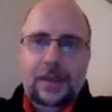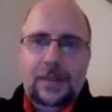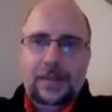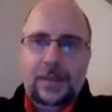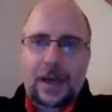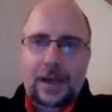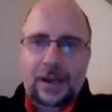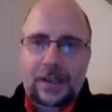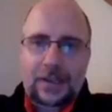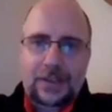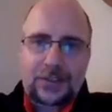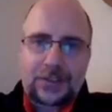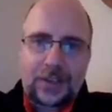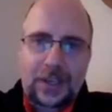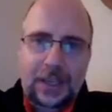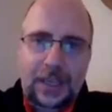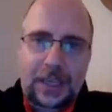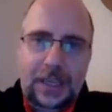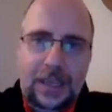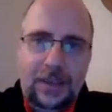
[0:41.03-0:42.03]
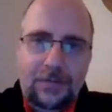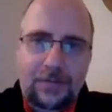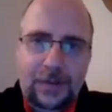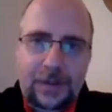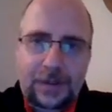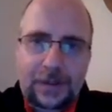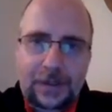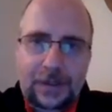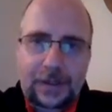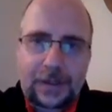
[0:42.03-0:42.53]
That is,
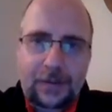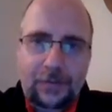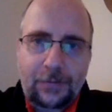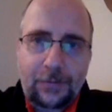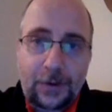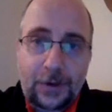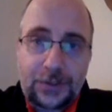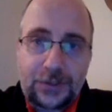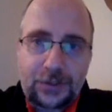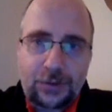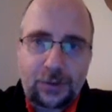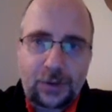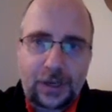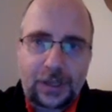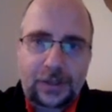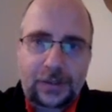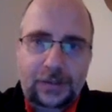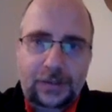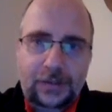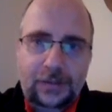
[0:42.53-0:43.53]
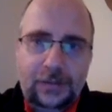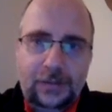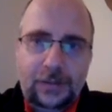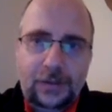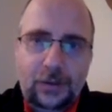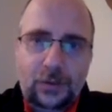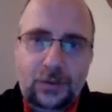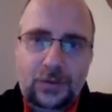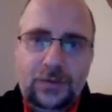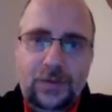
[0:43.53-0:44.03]
even the first unit,
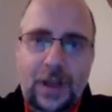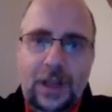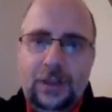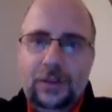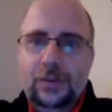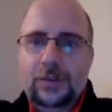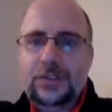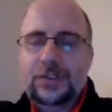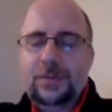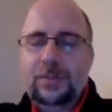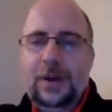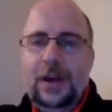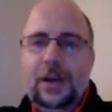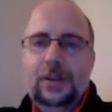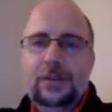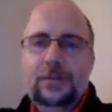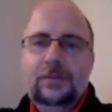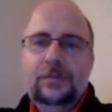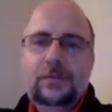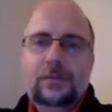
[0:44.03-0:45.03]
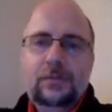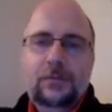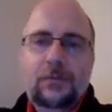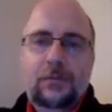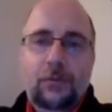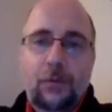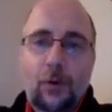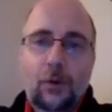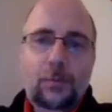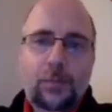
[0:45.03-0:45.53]
whose value is about
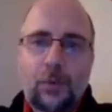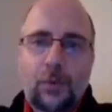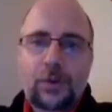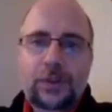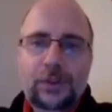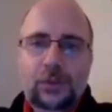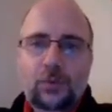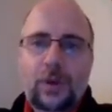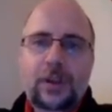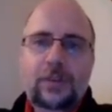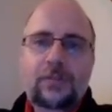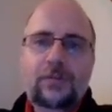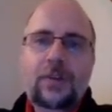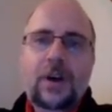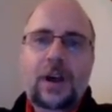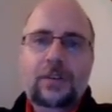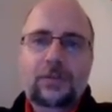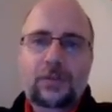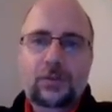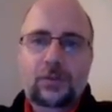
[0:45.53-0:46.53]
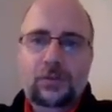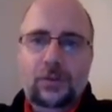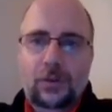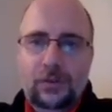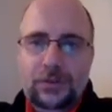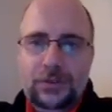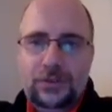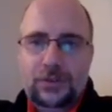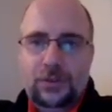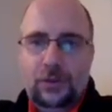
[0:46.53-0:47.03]

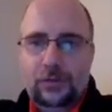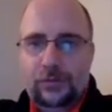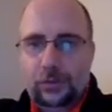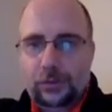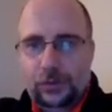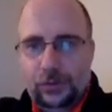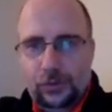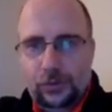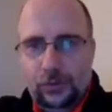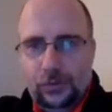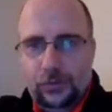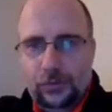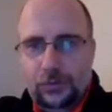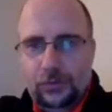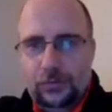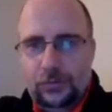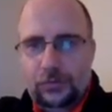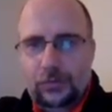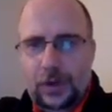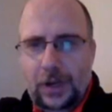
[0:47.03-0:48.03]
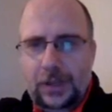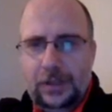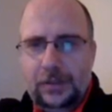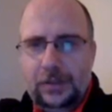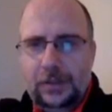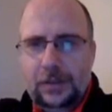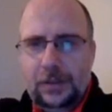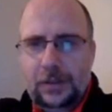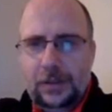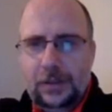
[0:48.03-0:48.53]
€4.25, is sold for €2, right?
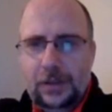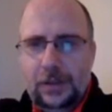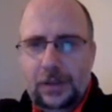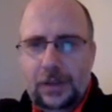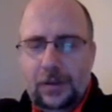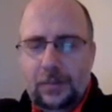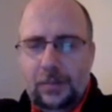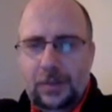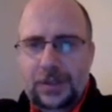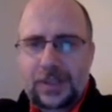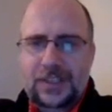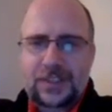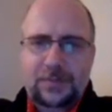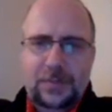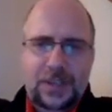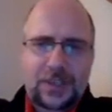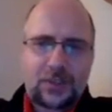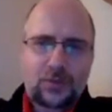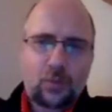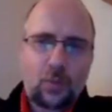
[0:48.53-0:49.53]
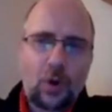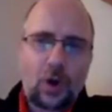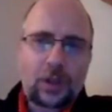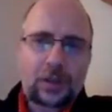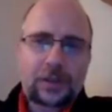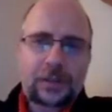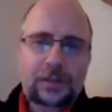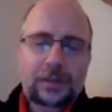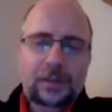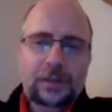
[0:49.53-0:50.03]
But this means
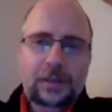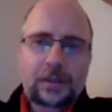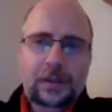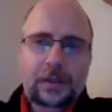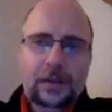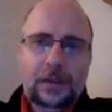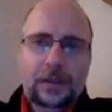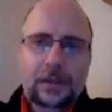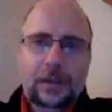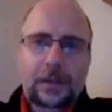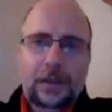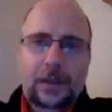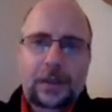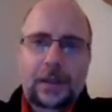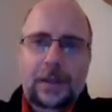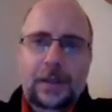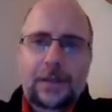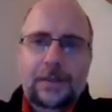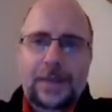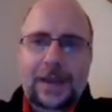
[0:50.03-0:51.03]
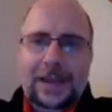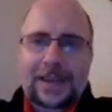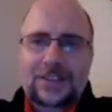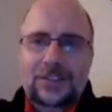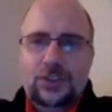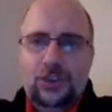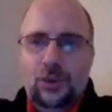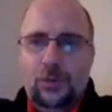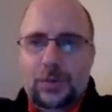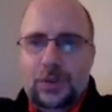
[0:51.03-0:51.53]
what? The
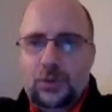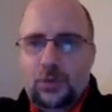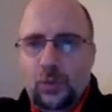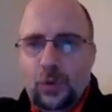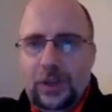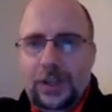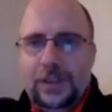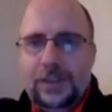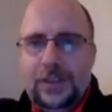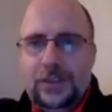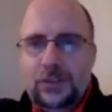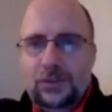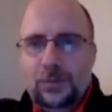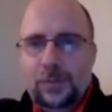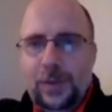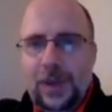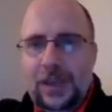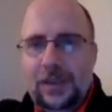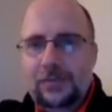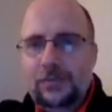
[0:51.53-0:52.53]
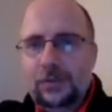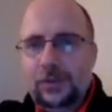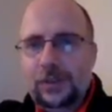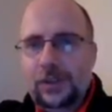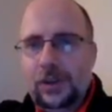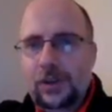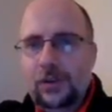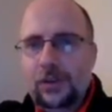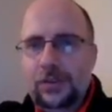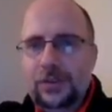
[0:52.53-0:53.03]
consumer's willingness to pay for the
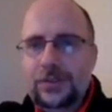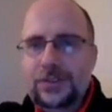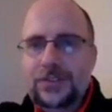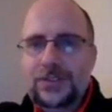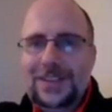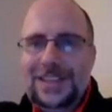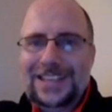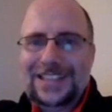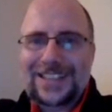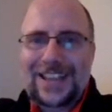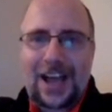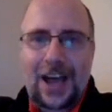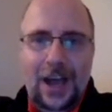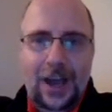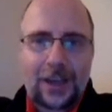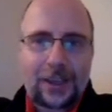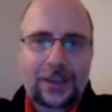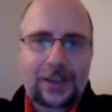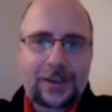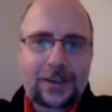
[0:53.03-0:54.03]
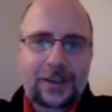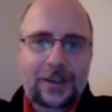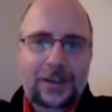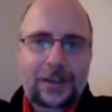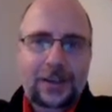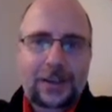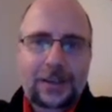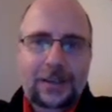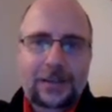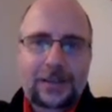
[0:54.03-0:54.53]
goods is higher
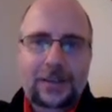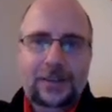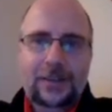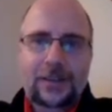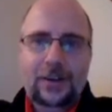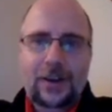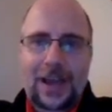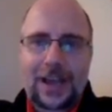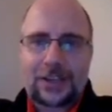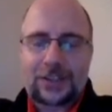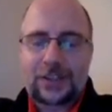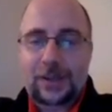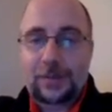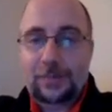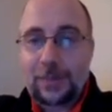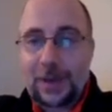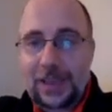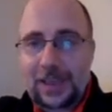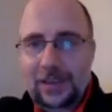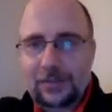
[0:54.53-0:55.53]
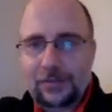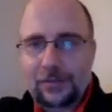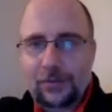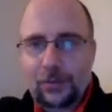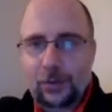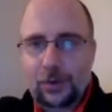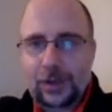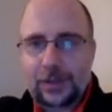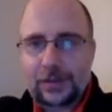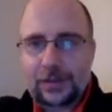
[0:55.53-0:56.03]
than they're actually paying
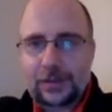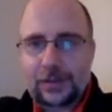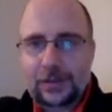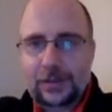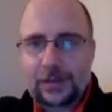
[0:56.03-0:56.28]
for it.